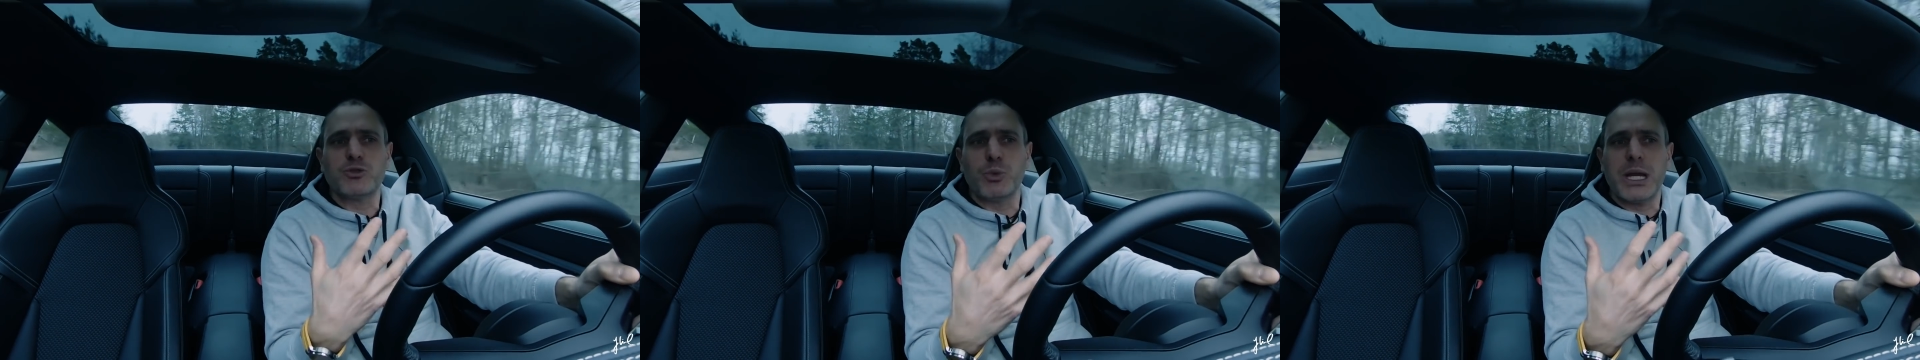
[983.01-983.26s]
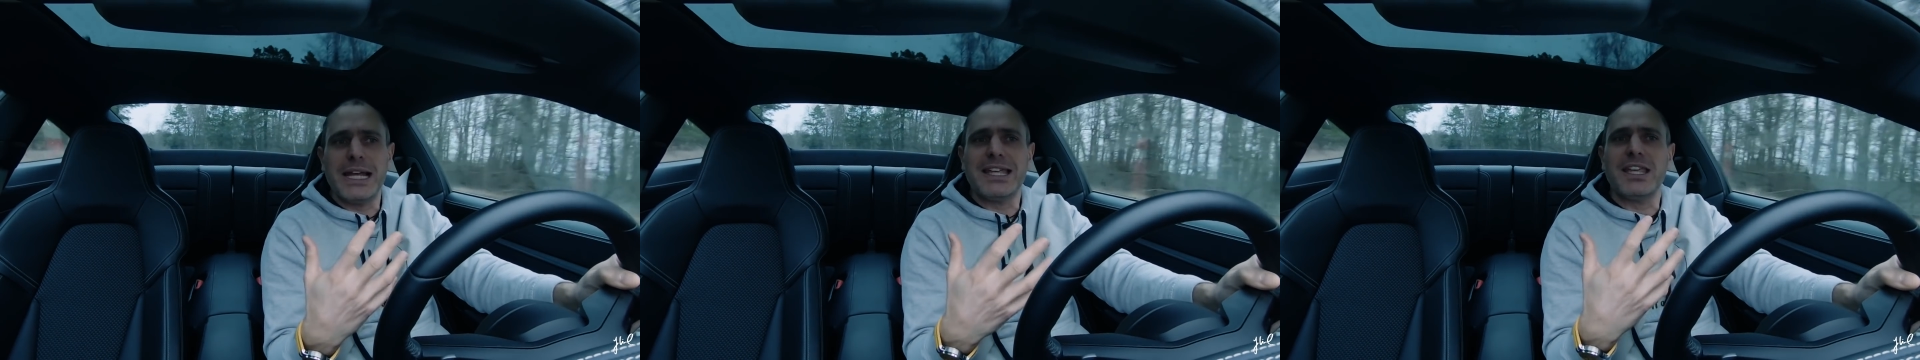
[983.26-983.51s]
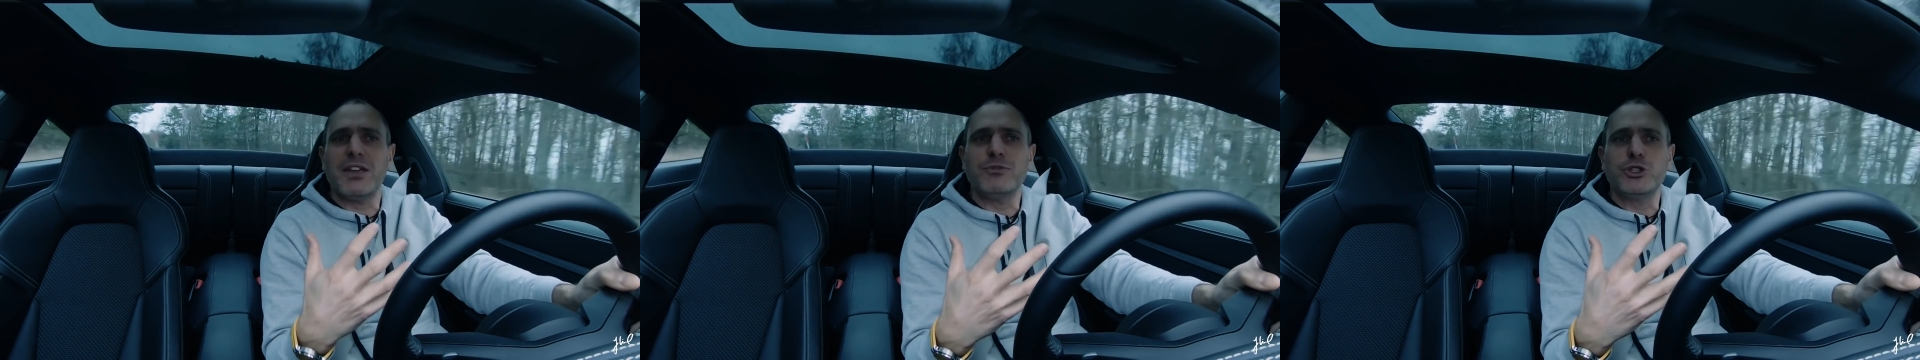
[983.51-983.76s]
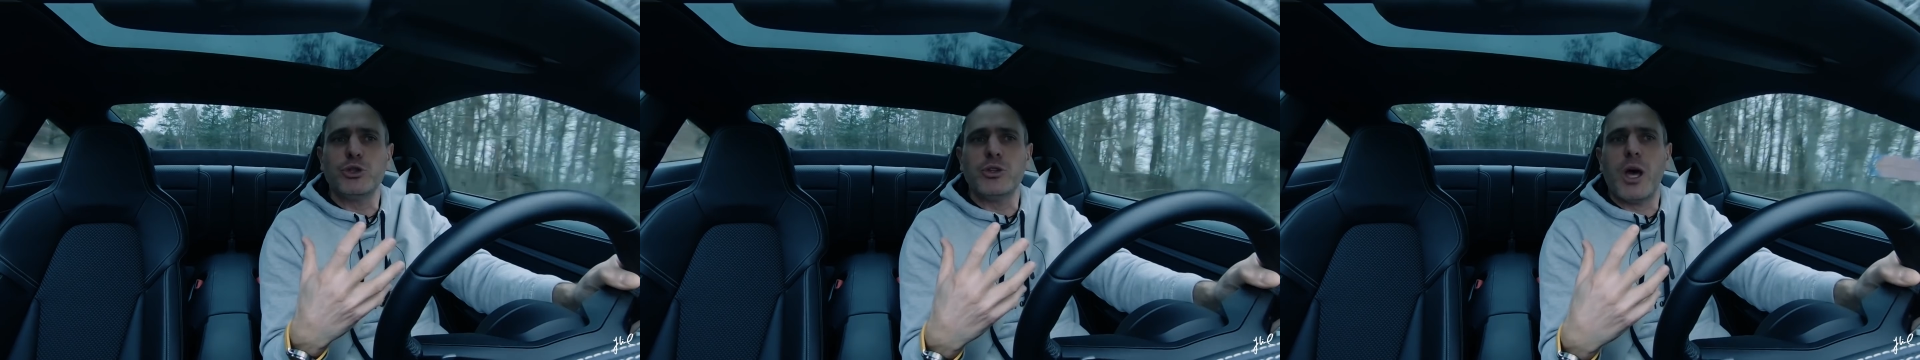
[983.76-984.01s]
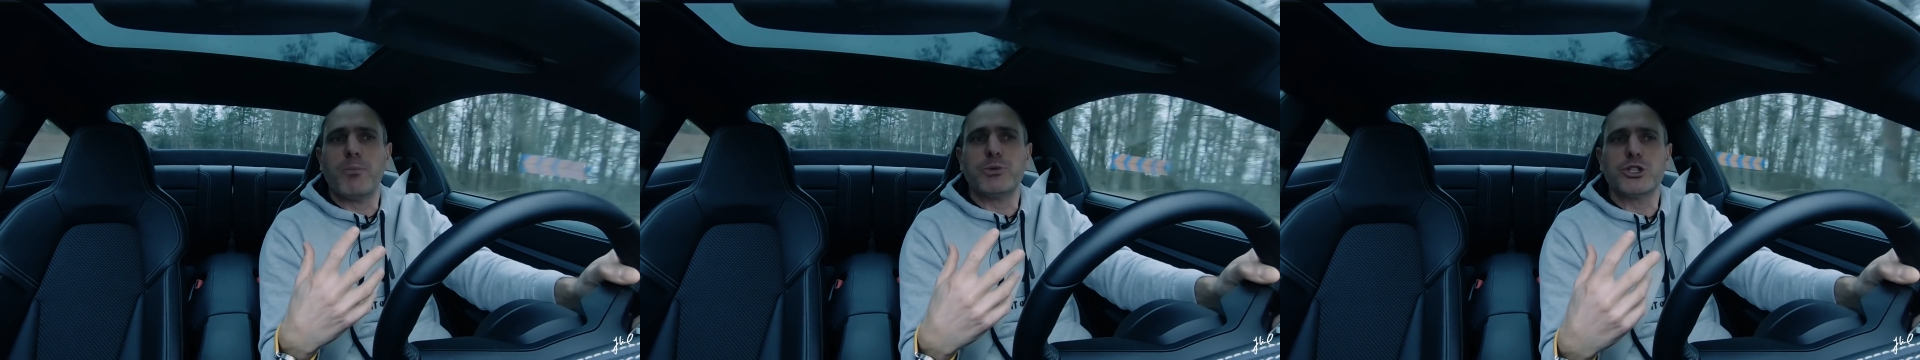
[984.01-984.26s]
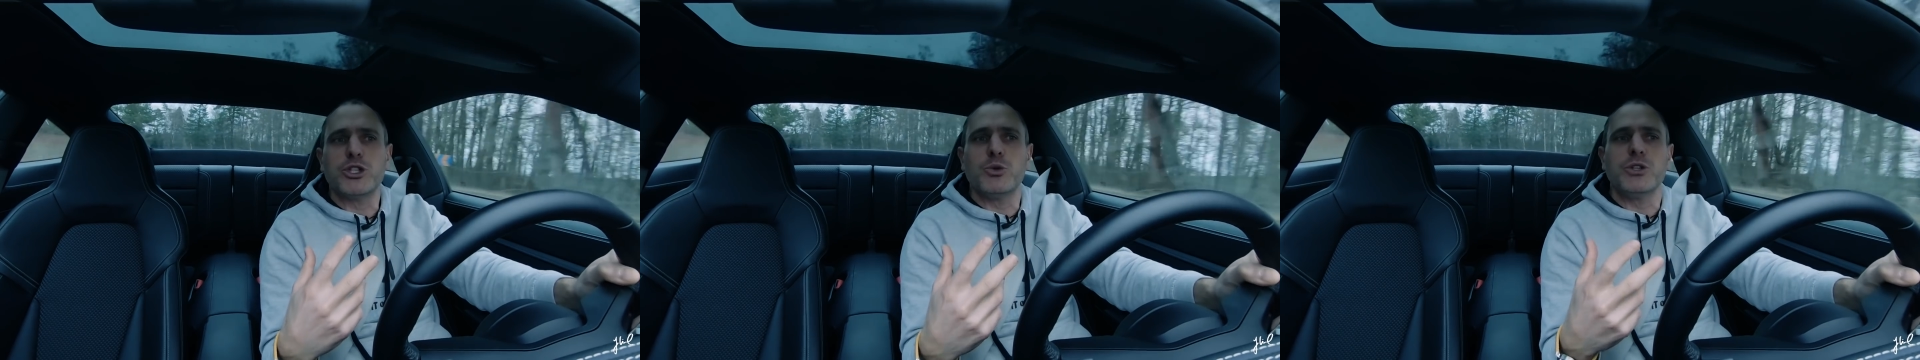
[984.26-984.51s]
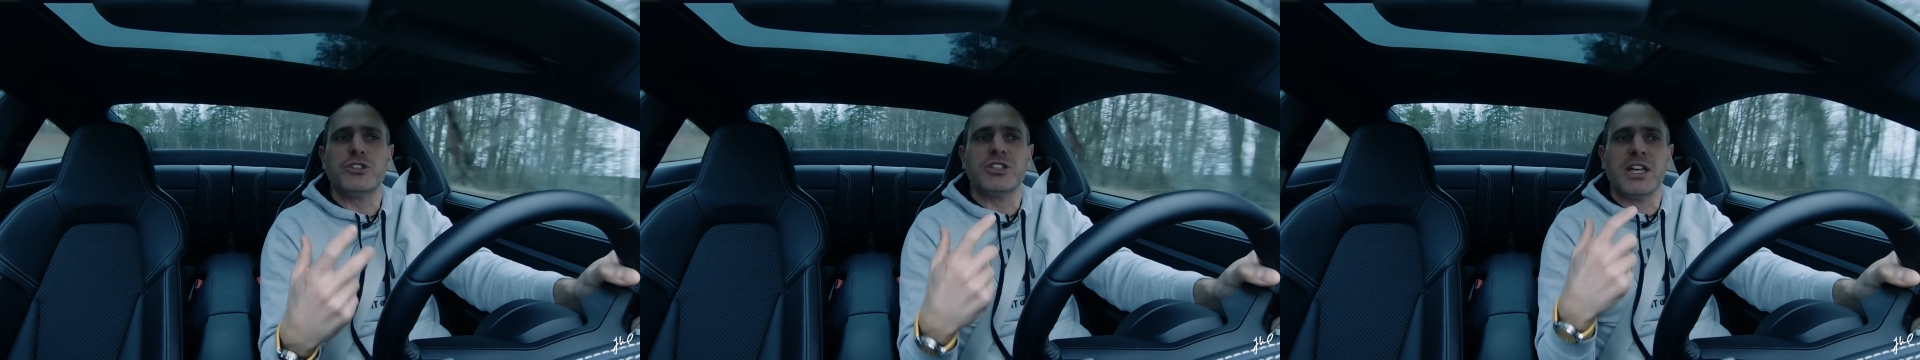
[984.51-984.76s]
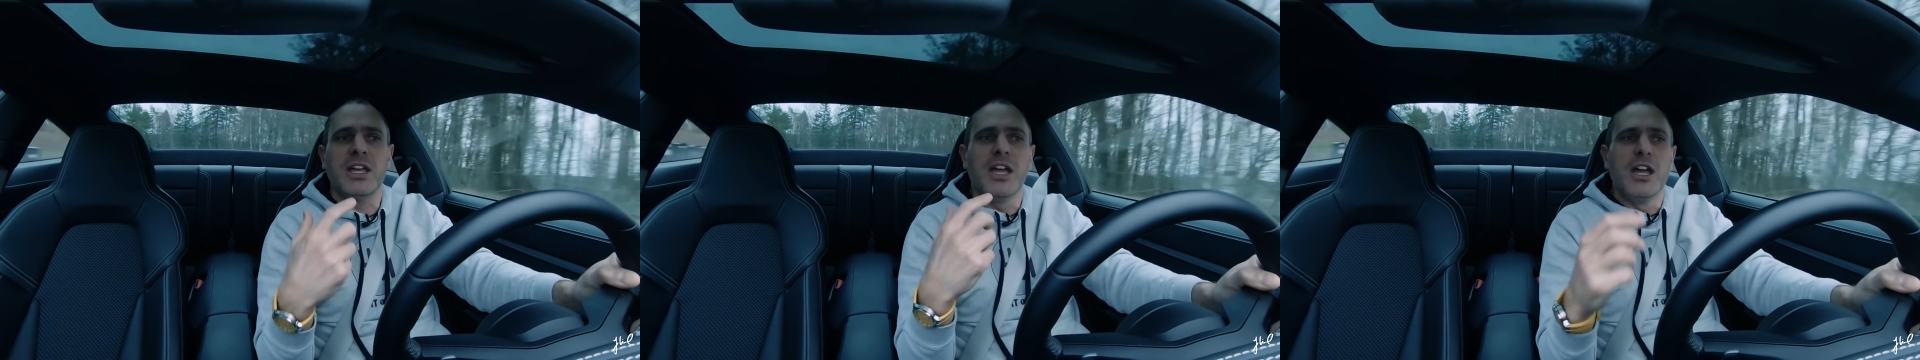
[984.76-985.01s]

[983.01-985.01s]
really gives you the opportunity